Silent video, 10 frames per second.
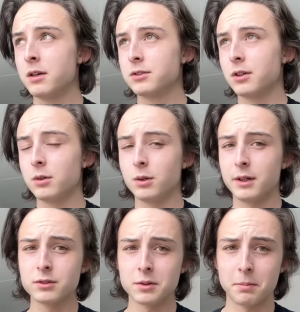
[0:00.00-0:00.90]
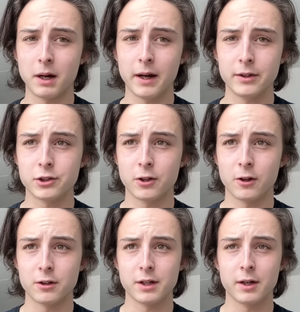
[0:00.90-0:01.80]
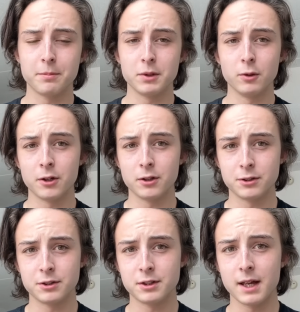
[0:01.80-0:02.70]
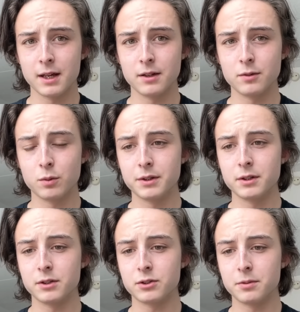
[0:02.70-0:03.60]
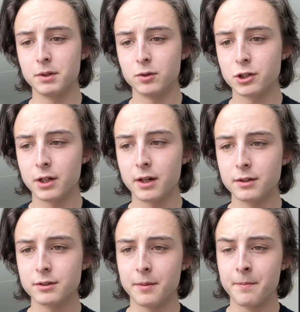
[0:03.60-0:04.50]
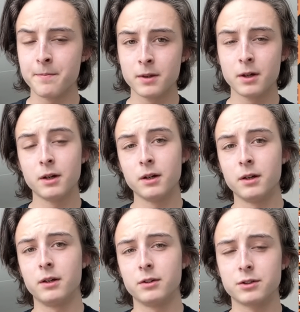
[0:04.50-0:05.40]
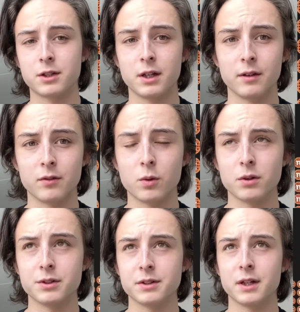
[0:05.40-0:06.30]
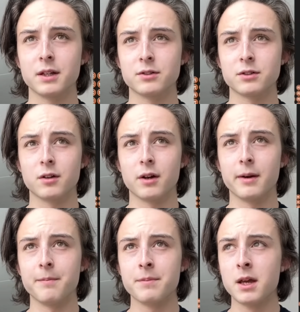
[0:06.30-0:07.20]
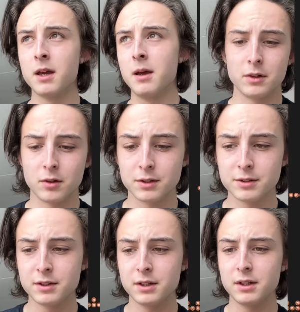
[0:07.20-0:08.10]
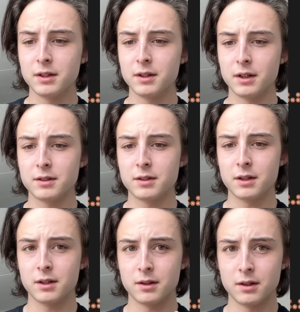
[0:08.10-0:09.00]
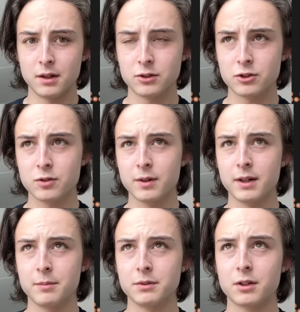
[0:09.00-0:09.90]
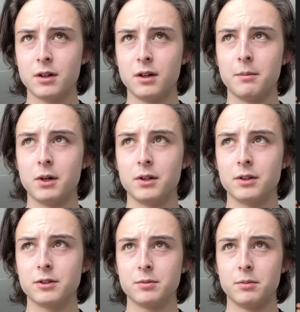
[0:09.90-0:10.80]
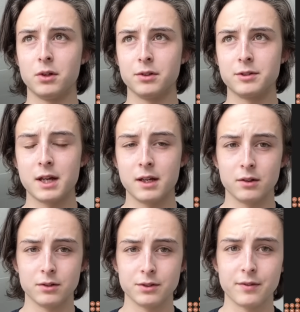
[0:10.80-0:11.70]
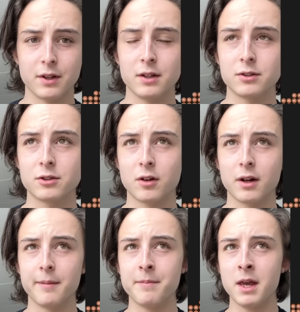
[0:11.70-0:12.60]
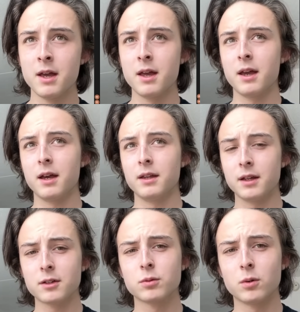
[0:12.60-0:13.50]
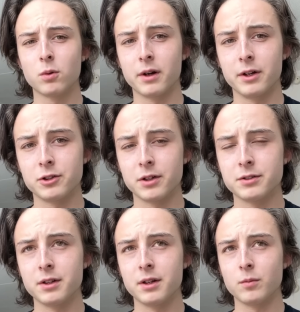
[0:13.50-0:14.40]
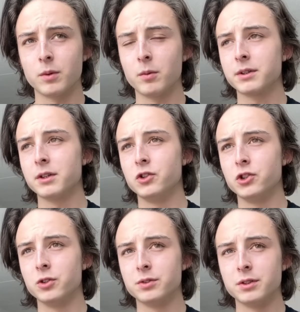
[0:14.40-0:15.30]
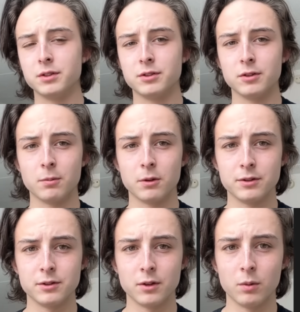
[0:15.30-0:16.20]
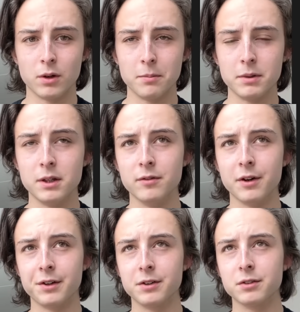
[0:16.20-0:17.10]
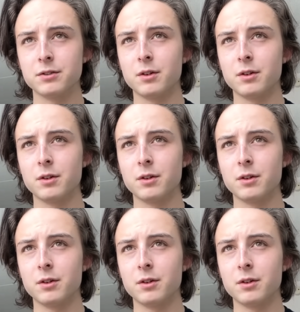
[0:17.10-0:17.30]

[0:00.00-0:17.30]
So here's a pie chart to help you understand what the distribution is. Just kidding, of course, it's a histogram. You can see that the extremes come on the small tails of the histogram. And that's what we're interested in. We want the juicy 0.01 p-values.